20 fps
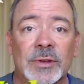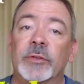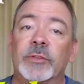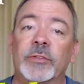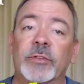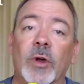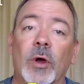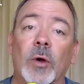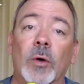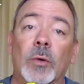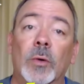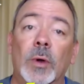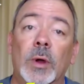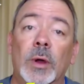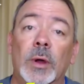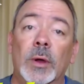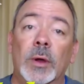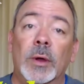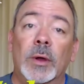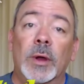So,
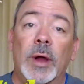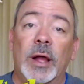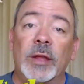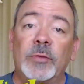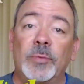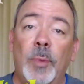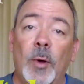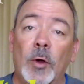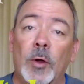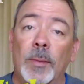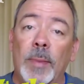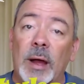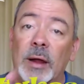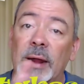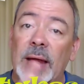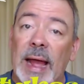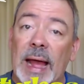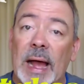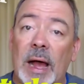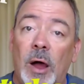I spoke
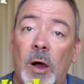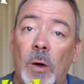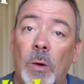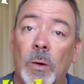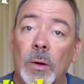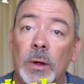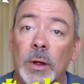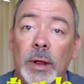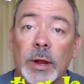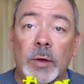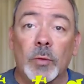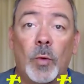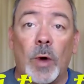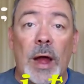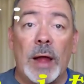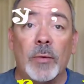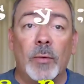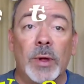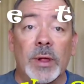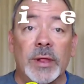about how and
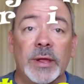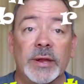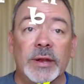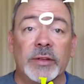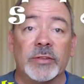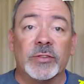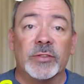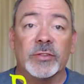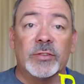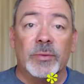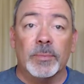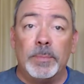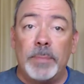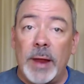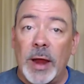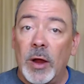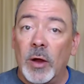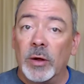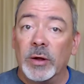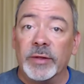why willingness is
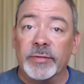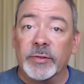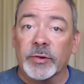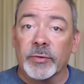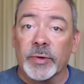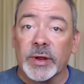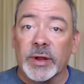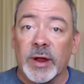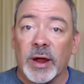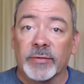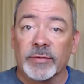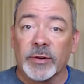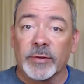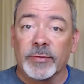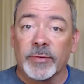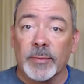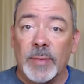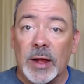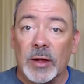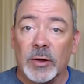imperative to recover
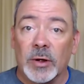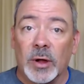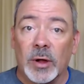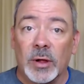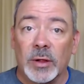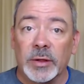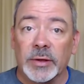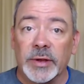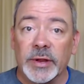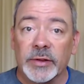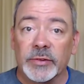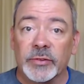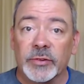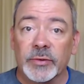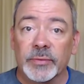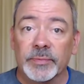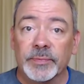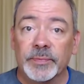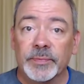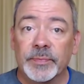from alcohol
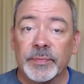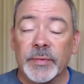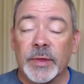addiction.